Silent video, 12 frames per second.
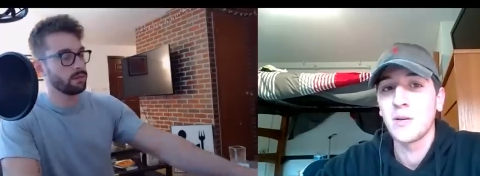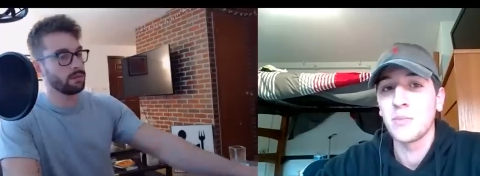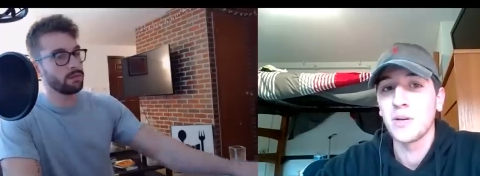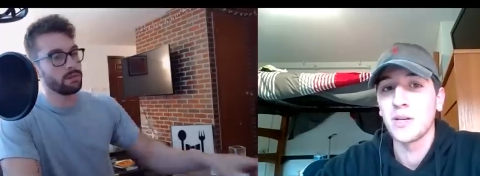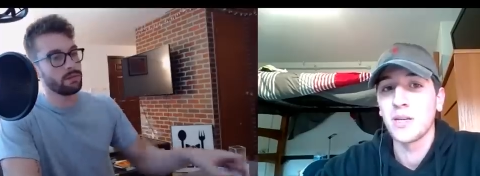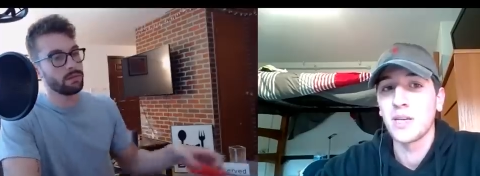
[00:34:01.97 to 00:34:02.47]

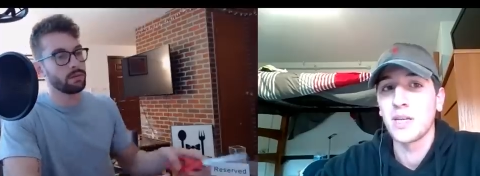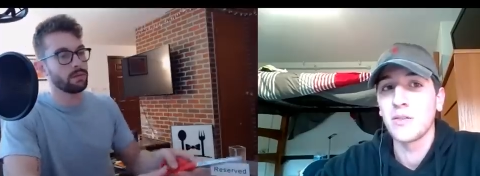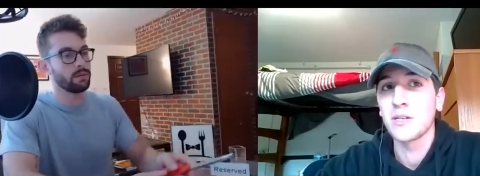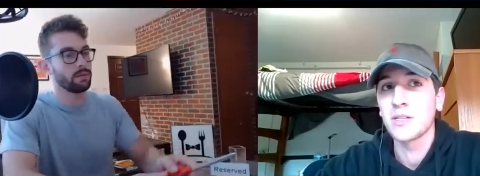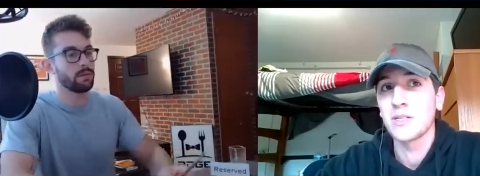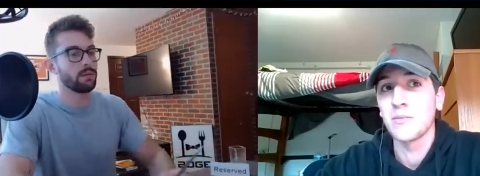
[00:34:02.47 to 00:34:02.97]
Speaker 1: but he
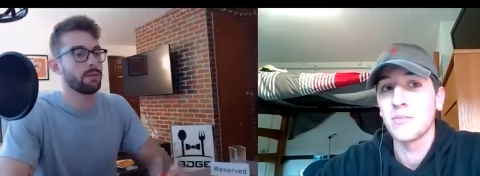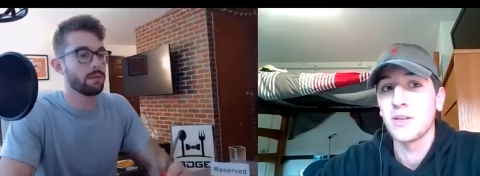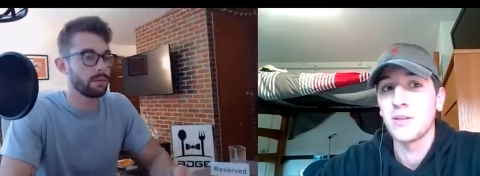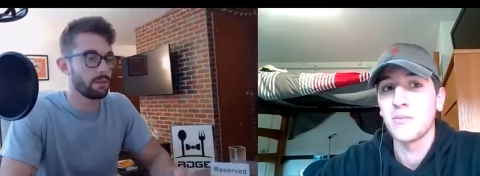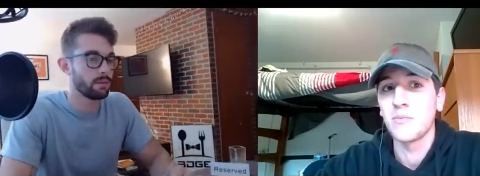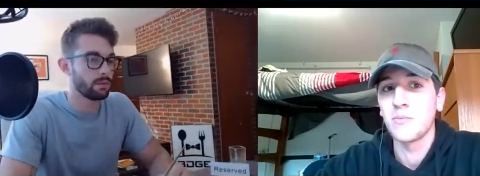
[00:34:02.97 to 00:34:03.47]
looks to
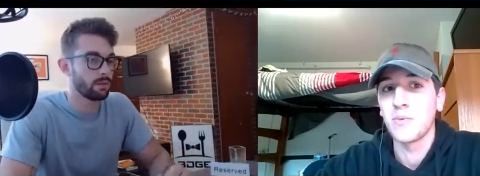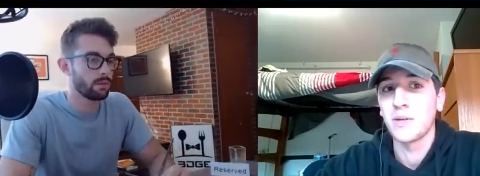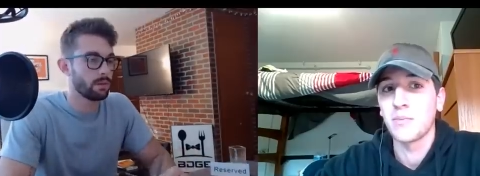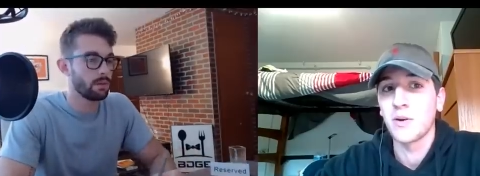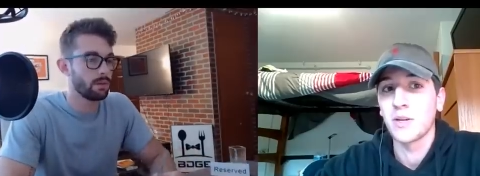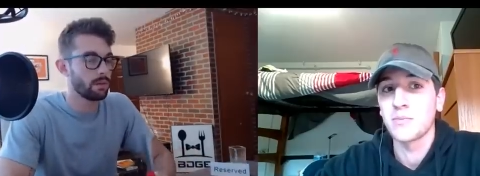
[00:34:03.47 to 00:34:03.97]
be
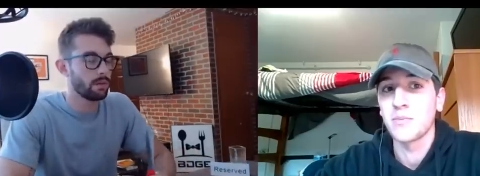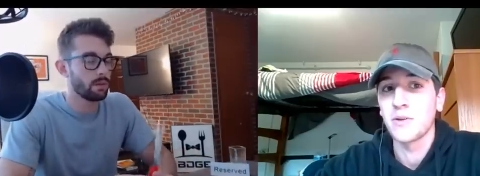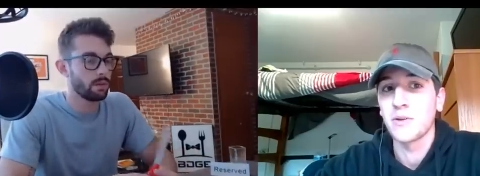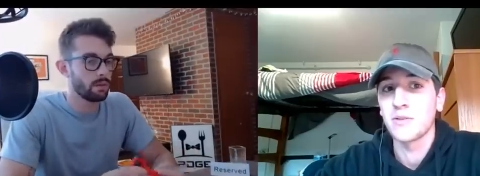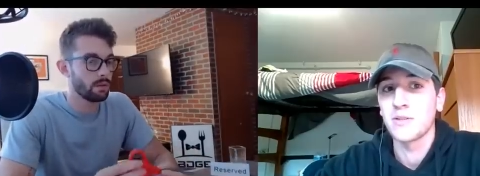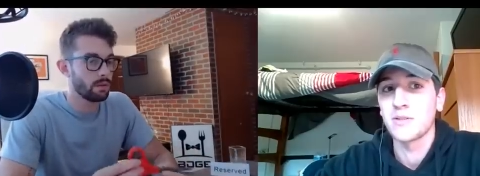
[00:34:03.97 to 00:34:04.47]
like Marcus
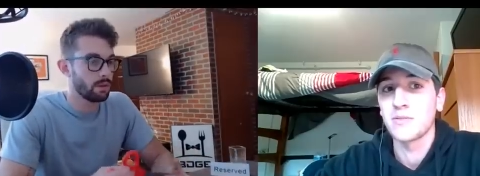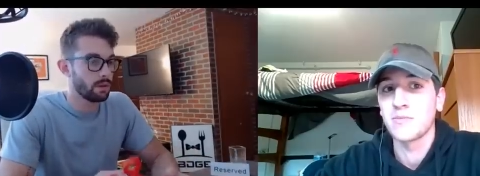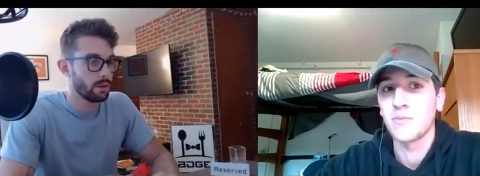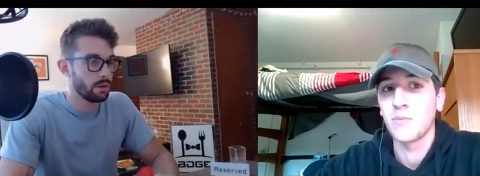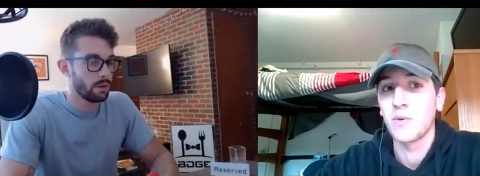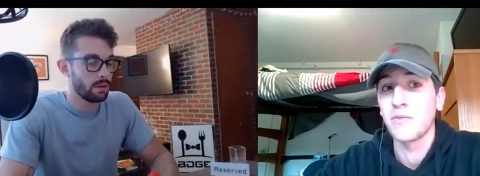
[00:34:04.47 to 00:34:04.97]
Mariota is
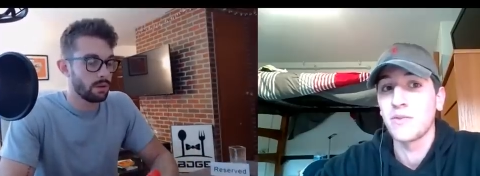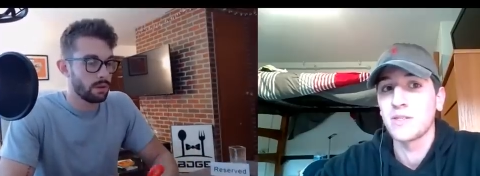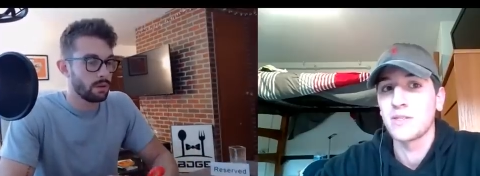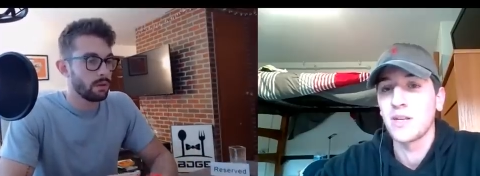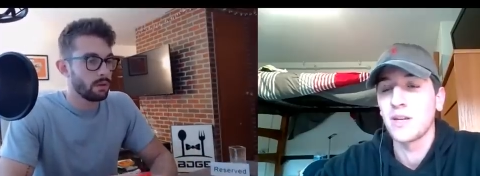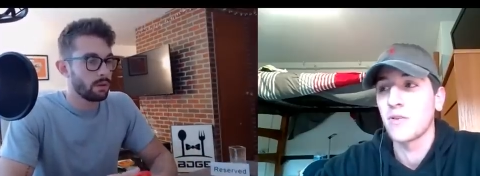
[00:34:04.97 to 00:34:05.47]
one of
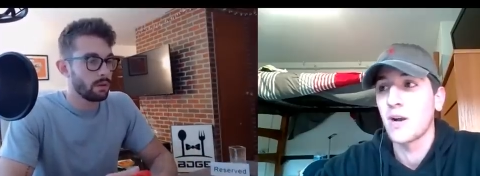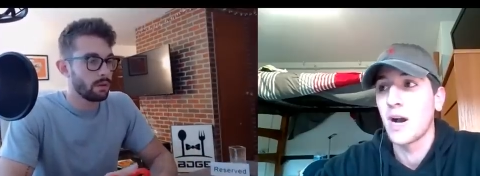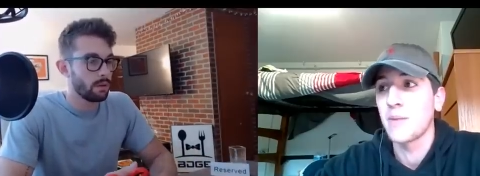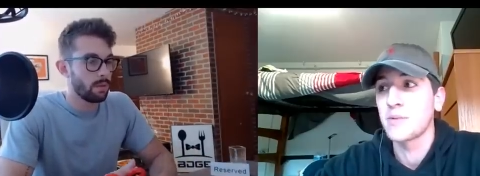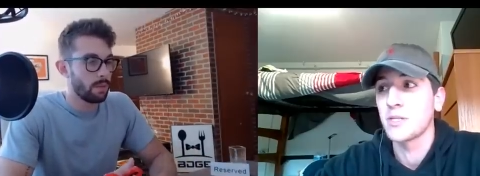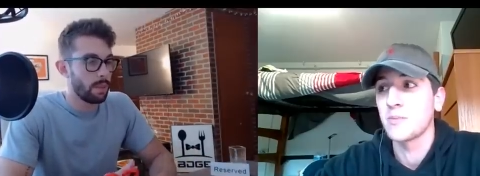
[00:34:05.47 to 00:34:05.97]
his safer
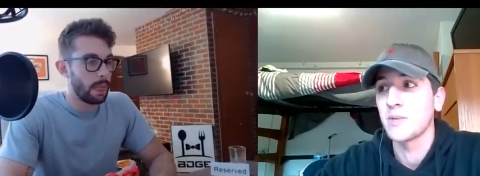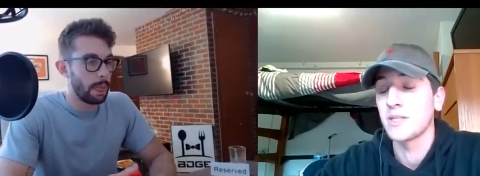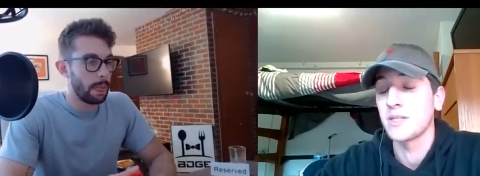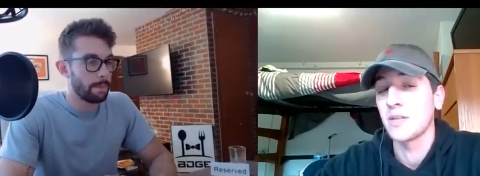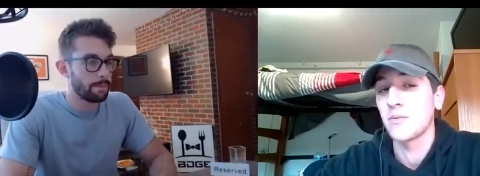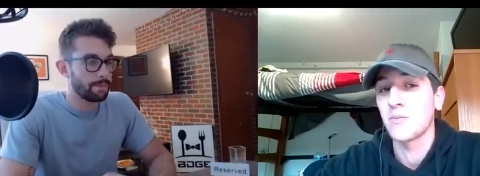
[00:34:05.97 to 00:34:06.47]
options
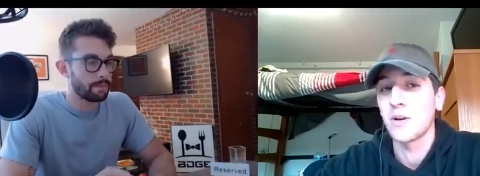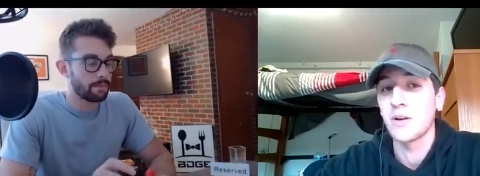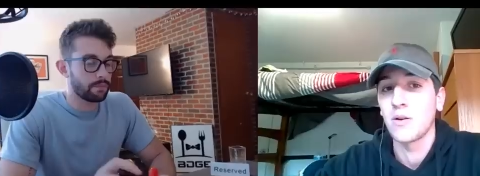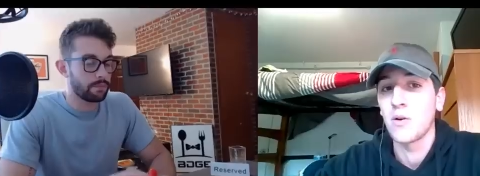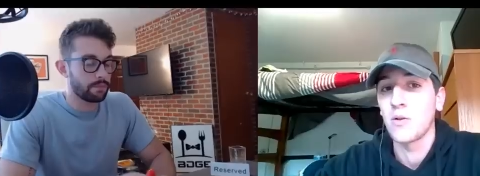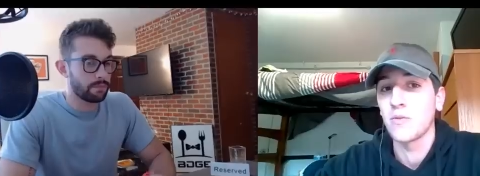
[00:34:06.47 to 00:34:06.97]
because he can
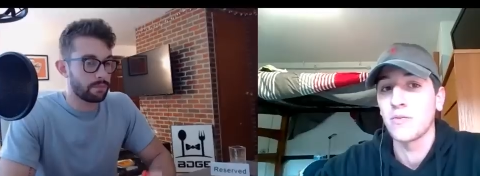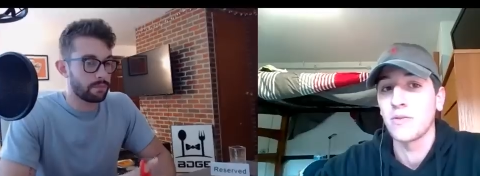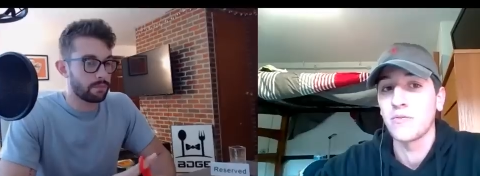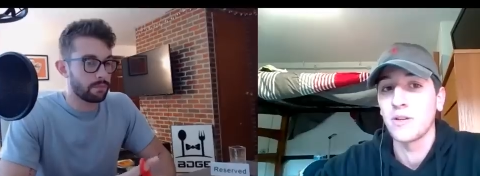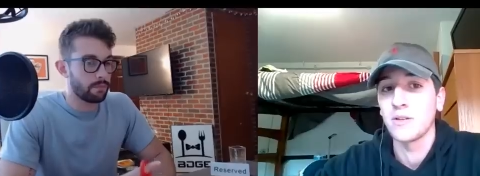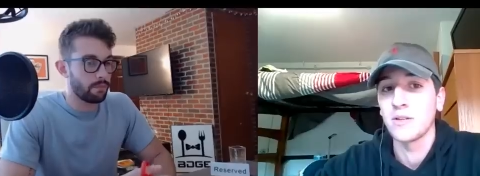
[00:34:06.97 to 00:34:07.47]
run all over the
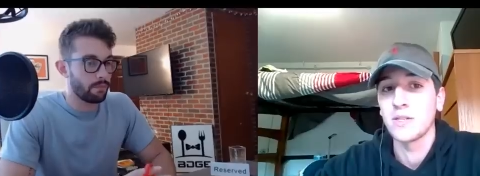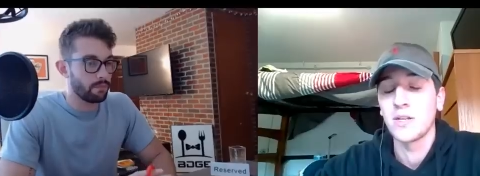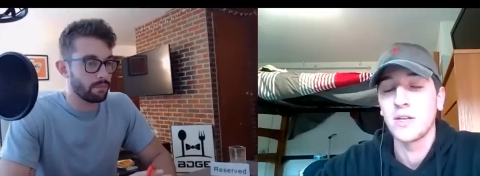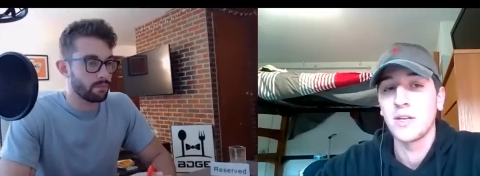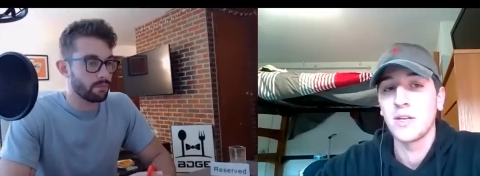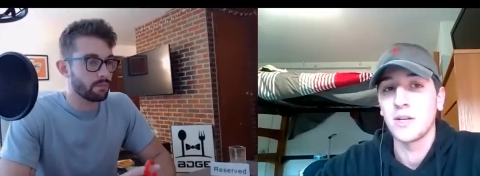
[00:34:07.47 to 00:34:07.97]
field.
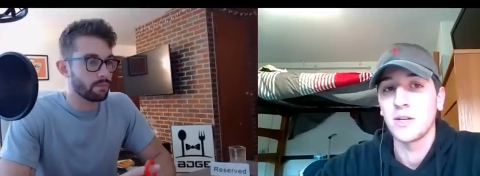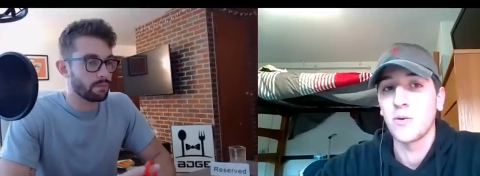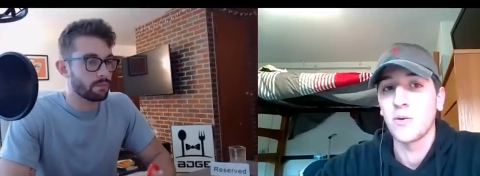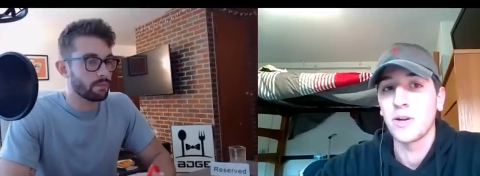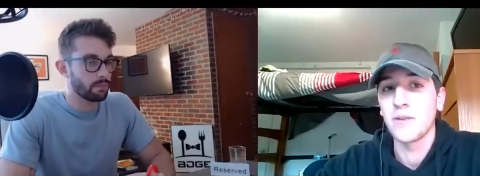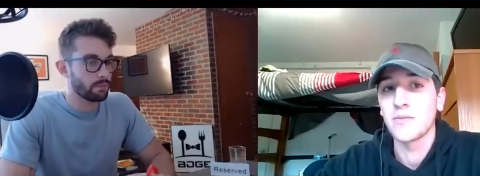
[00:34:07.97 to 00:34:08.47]
And
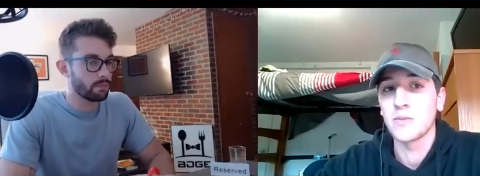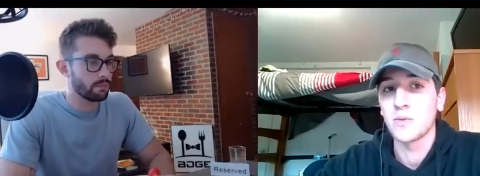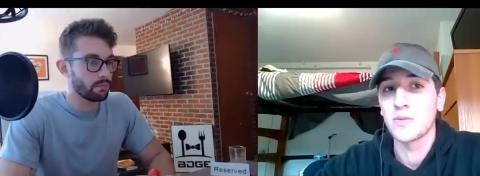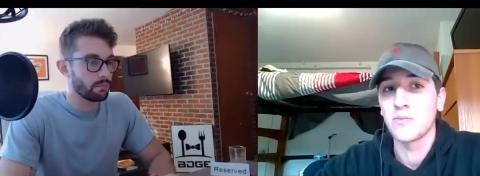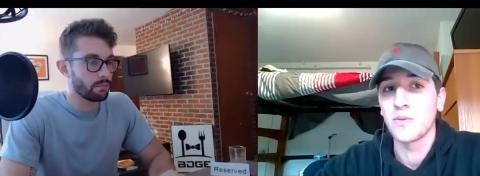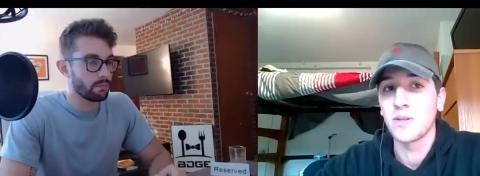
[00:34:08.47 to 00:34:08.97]
Corey Davis wasn't